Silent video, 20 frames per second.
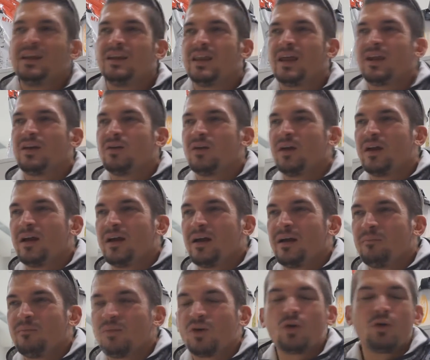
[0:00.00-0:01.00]
that
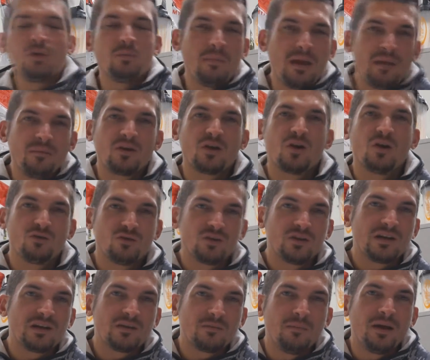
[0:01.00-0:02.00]
could maybe
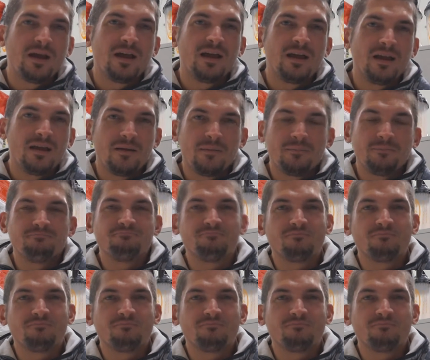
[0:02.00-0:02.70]
contradict my